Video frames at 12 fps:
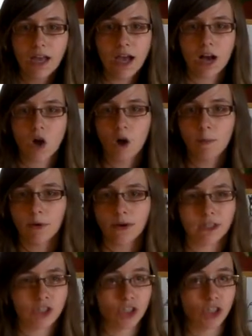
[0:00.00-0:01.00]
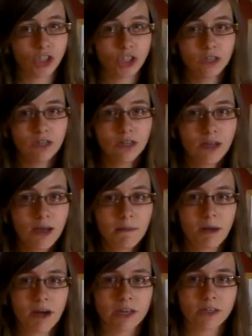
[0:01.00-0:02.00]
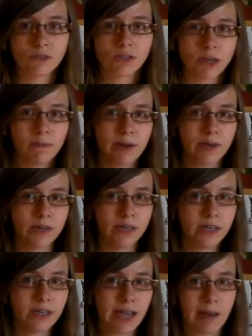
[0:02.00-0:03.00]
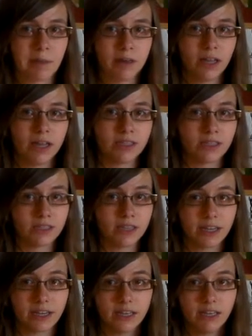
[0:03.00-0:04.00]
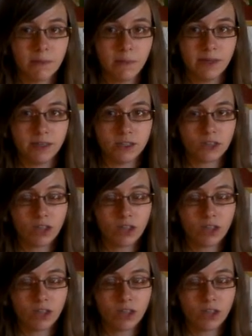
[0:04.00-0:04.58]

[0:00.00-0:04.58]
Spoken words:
a comma or conjunction, by using a period and capitalizing the second independent